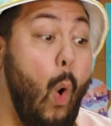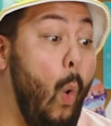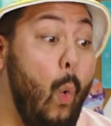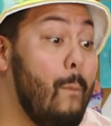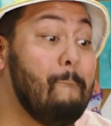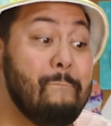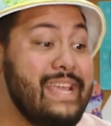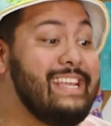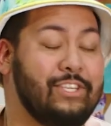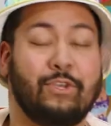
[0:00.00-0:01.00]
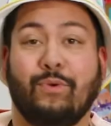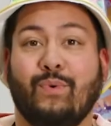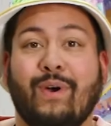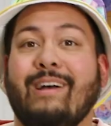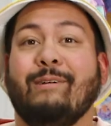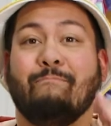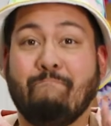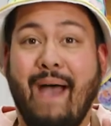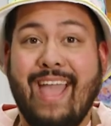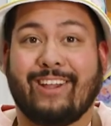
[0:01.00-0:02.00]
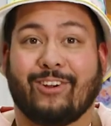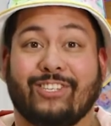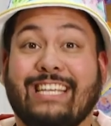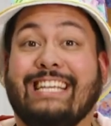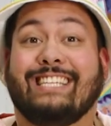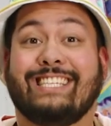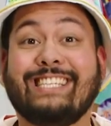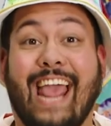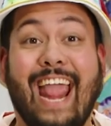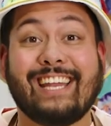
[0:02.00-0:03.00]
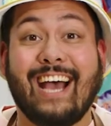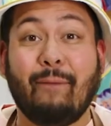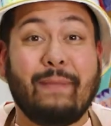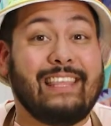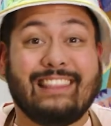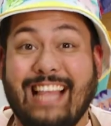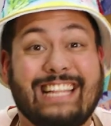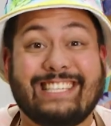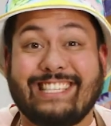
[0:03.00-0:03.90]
Oh, me too. Makers, stand up and let's